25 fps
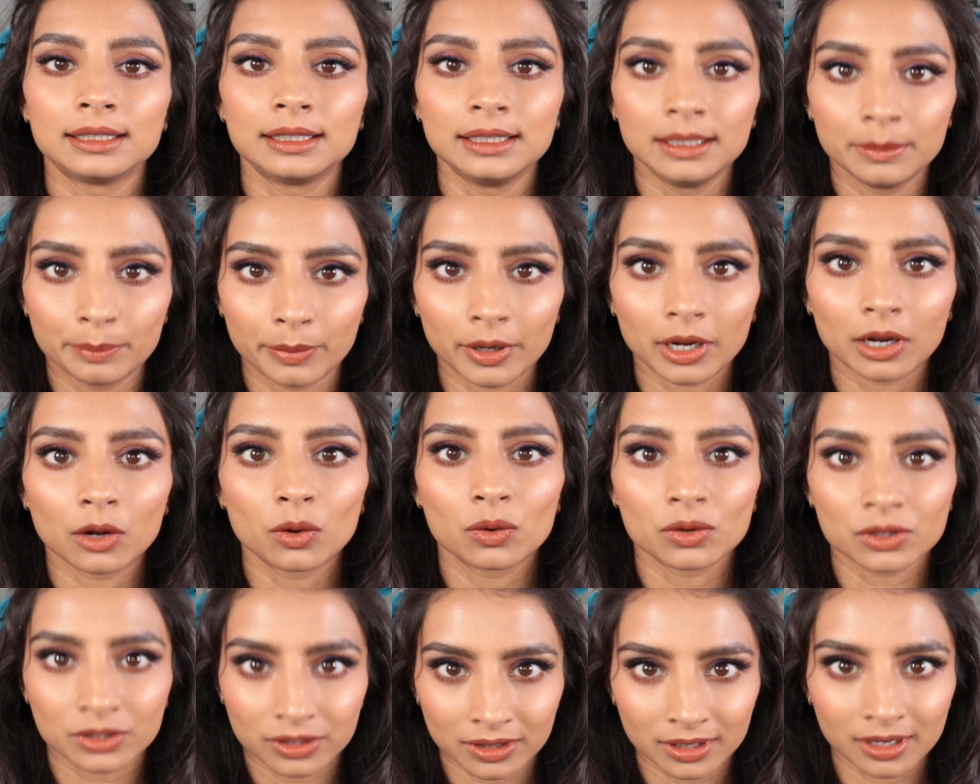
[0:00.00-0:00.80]
Deepa
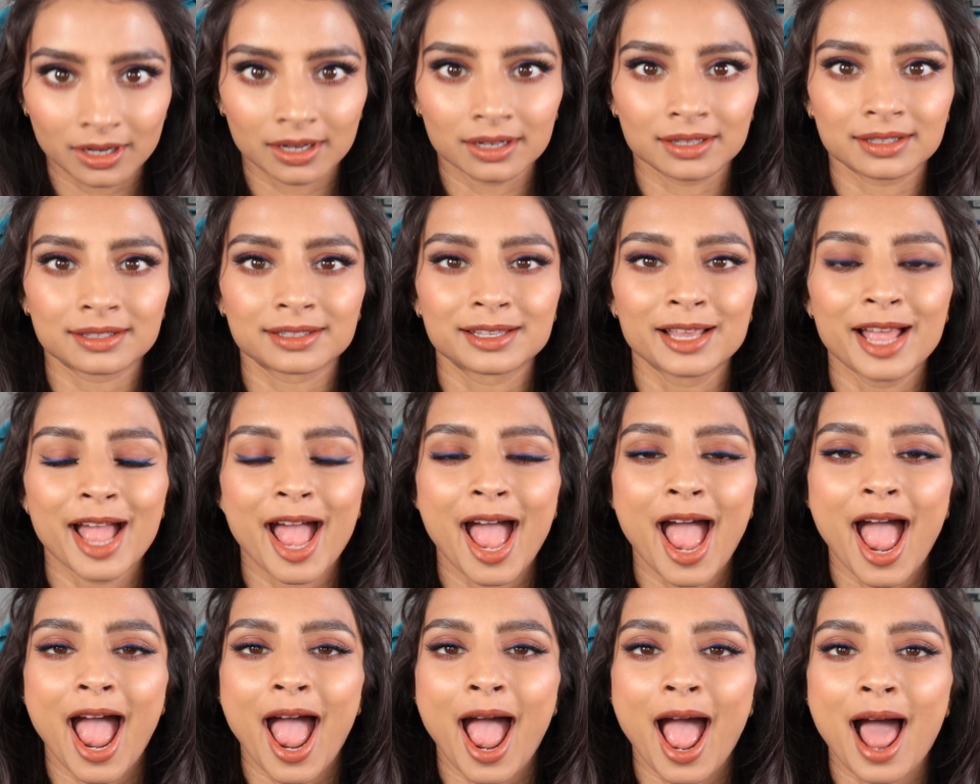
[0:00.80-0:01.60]
Khosala's
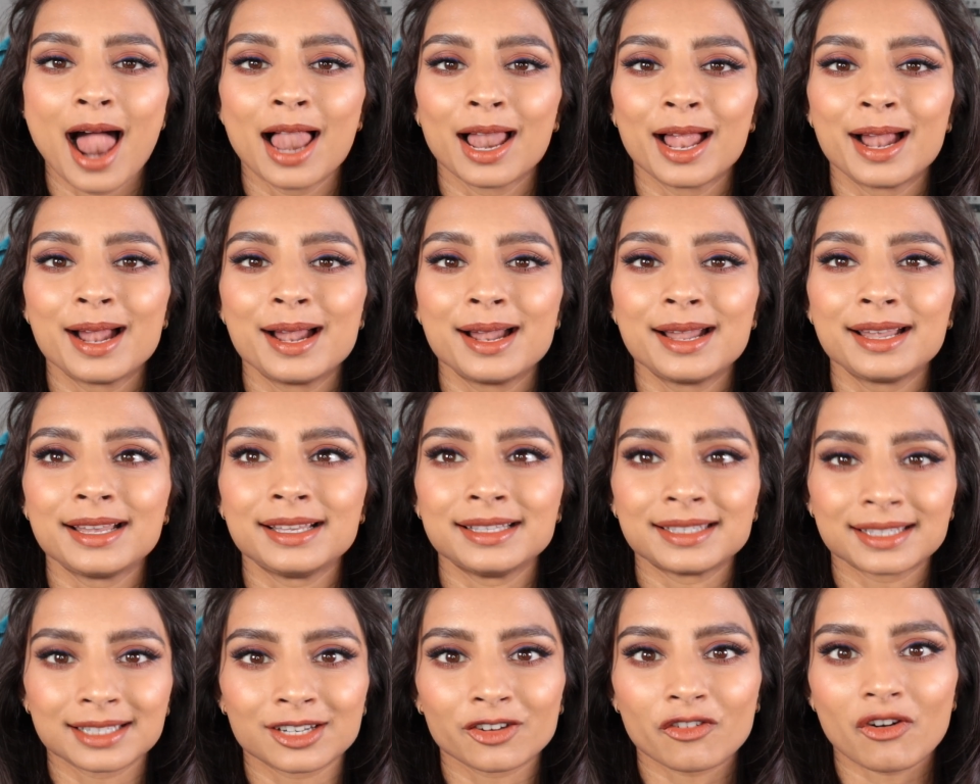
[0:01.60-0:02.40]

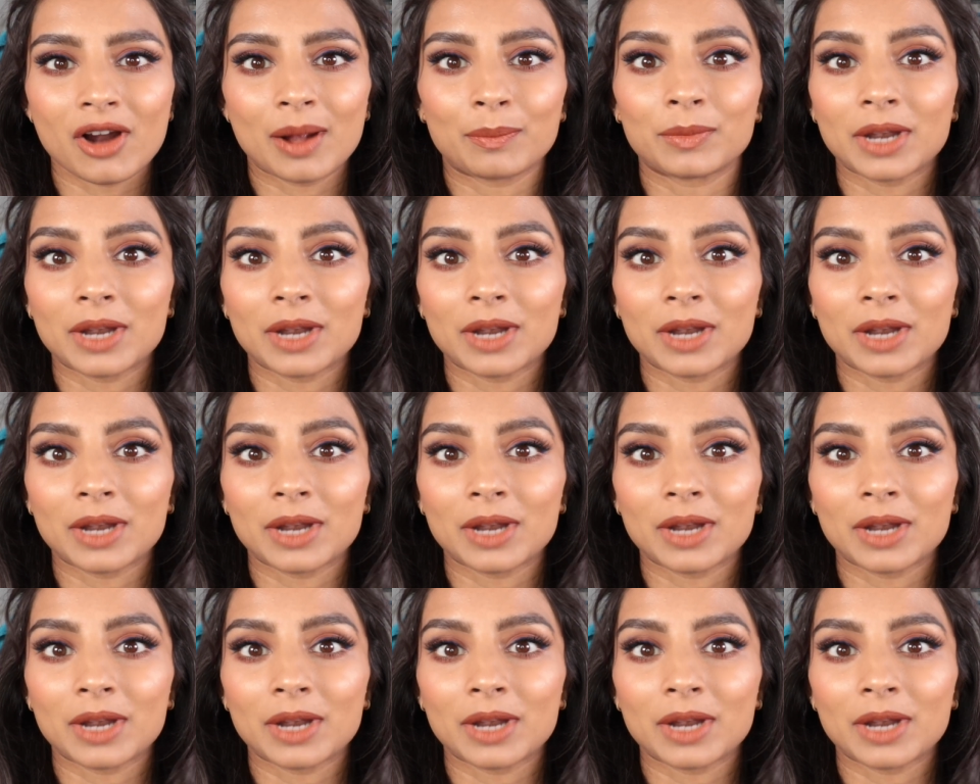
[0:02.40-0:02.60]
Instagram